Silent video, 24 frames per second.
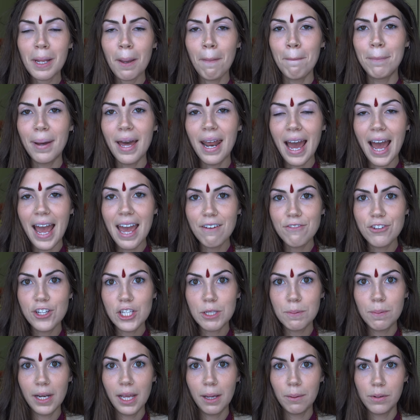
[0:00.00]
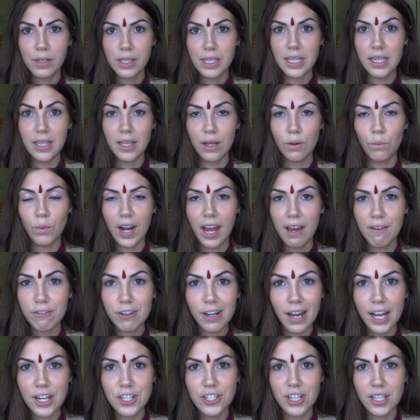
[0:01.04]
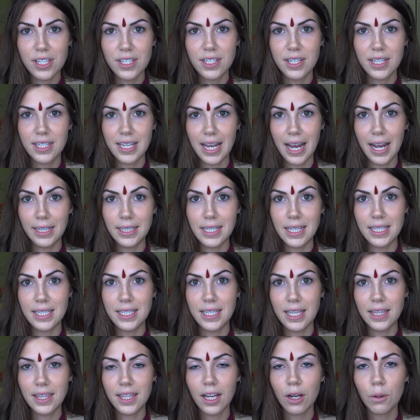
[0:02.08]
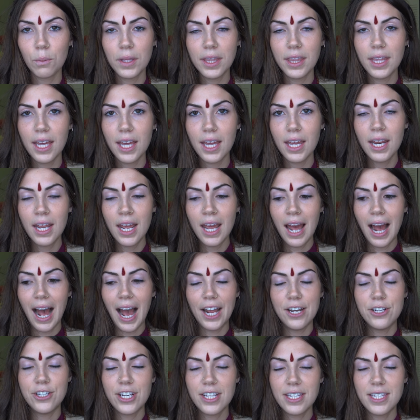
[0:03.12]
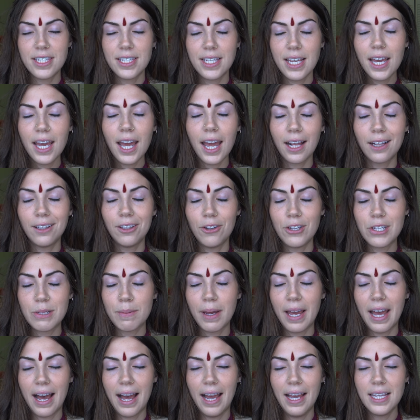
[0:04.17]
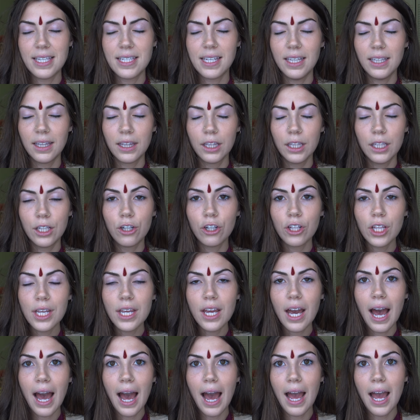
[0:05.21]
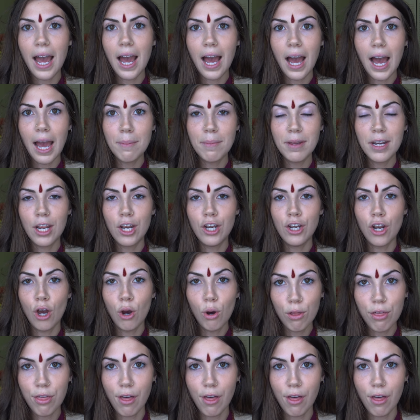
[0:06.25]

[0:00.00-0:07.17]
But I have just been able to, whenever I just decide to sit there with it, I just sit, I close my eyes, and literally I'm in a no